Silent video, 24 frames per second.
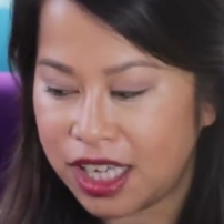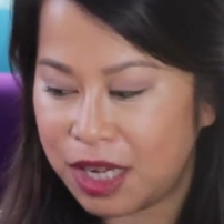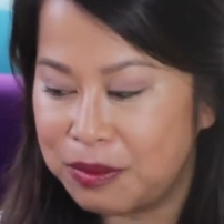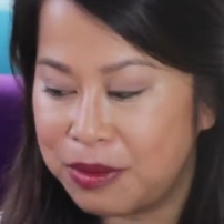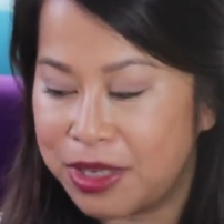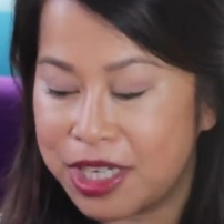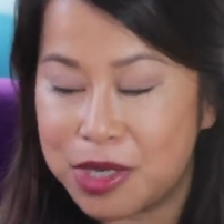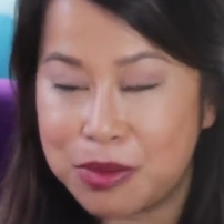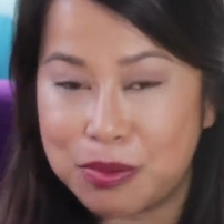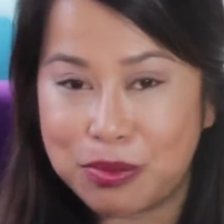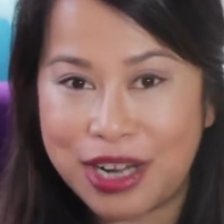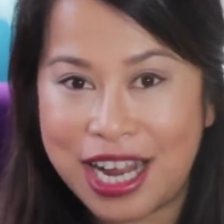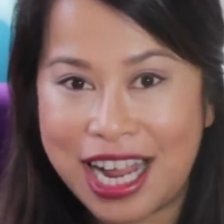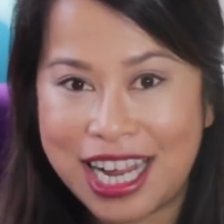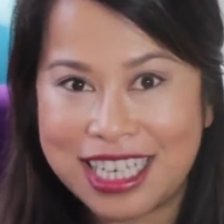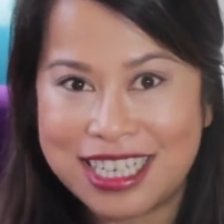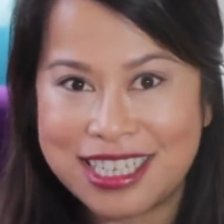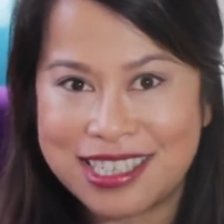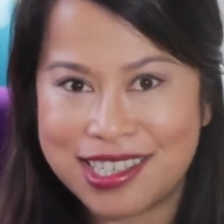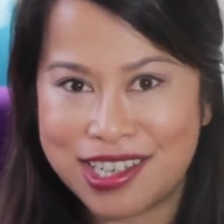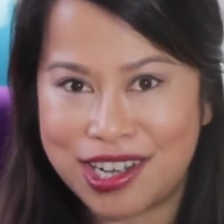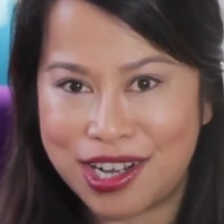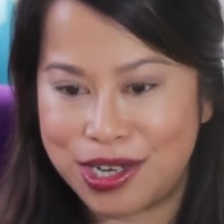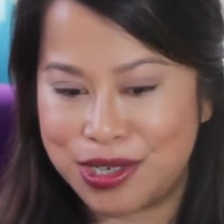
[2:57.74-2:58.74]
I'm gonna
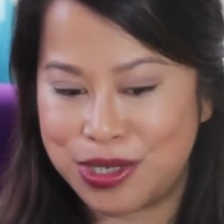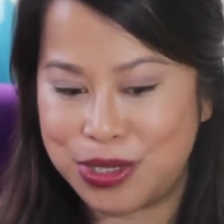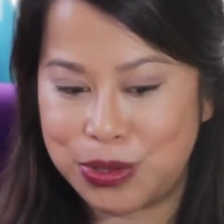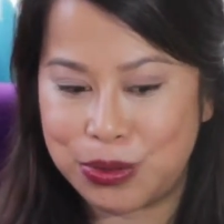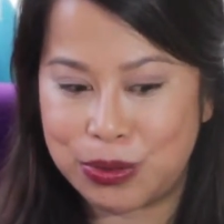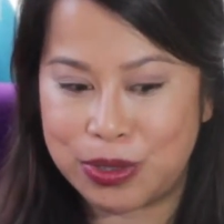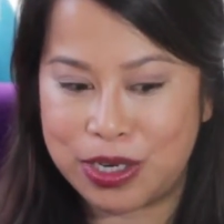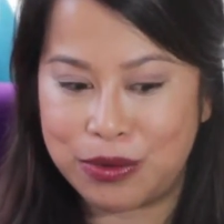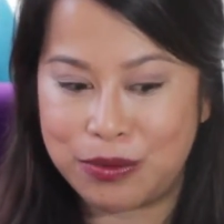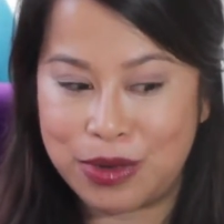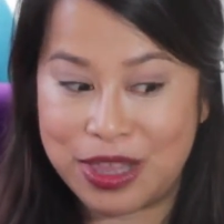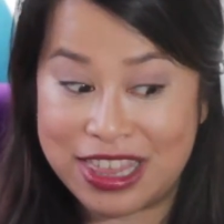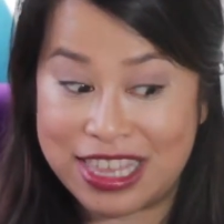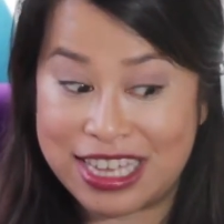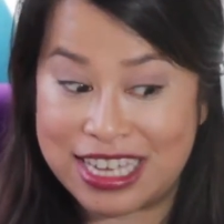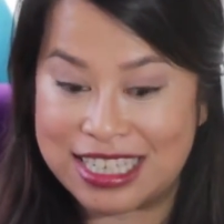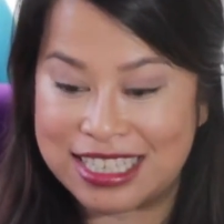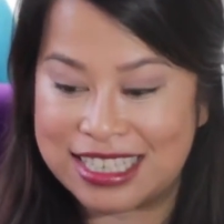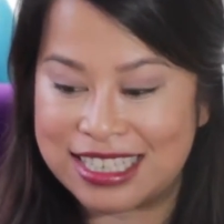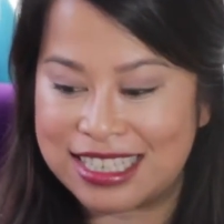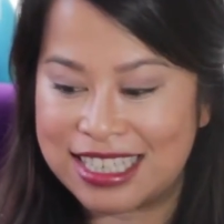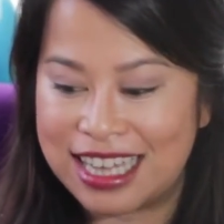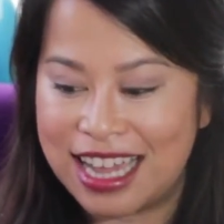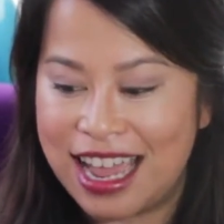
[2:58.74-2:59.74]
practice contouring with
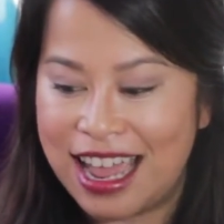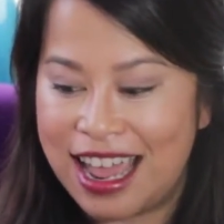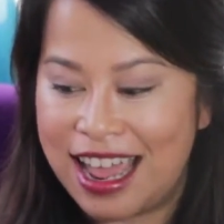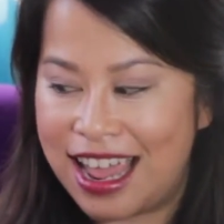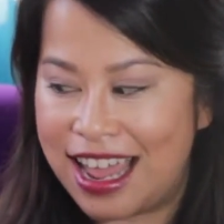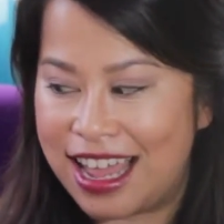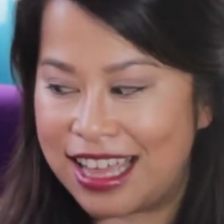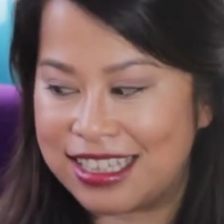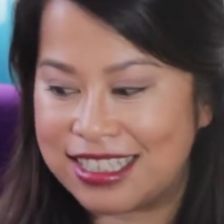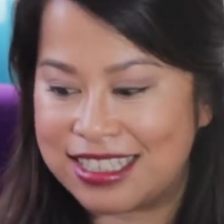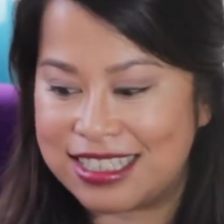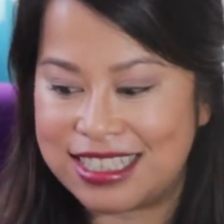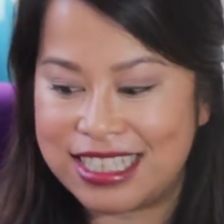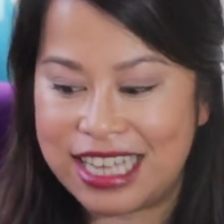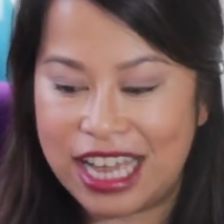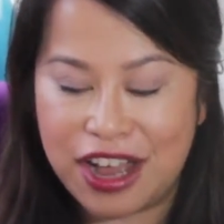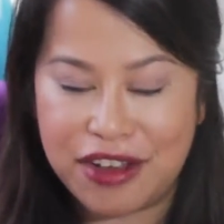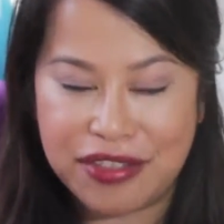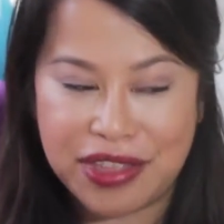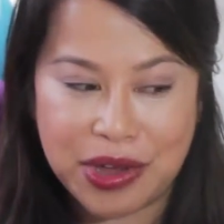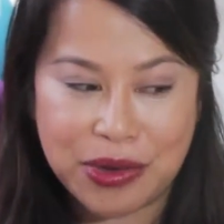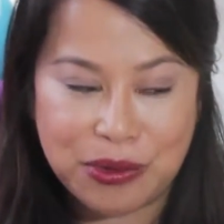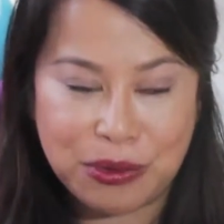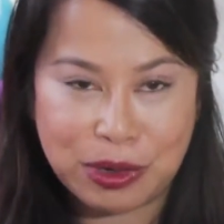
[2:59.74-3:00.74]
this and see
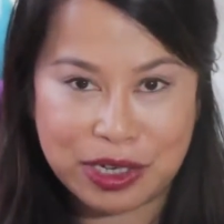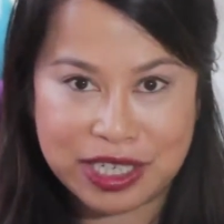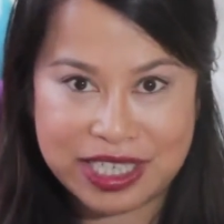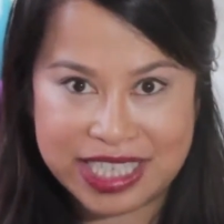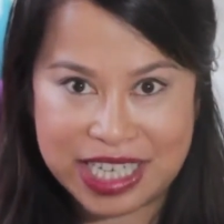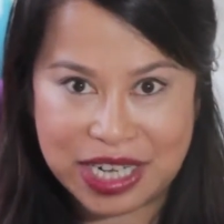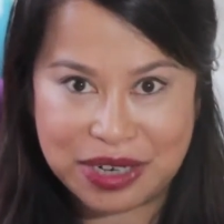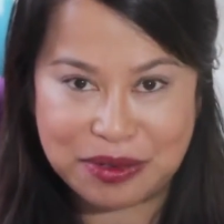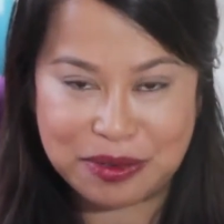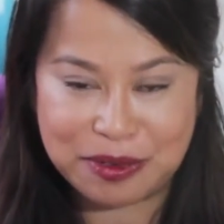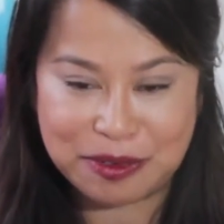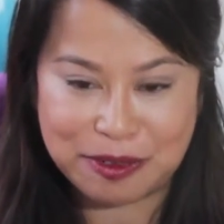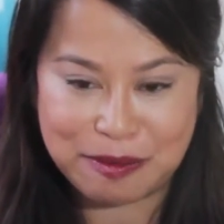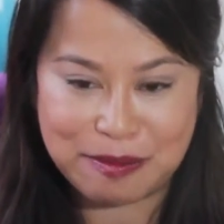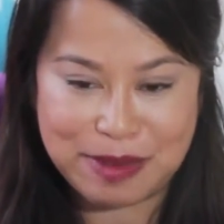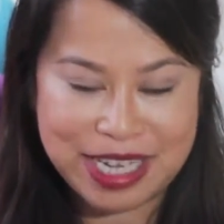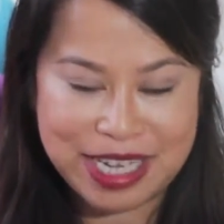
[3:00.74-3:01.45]
how that works out for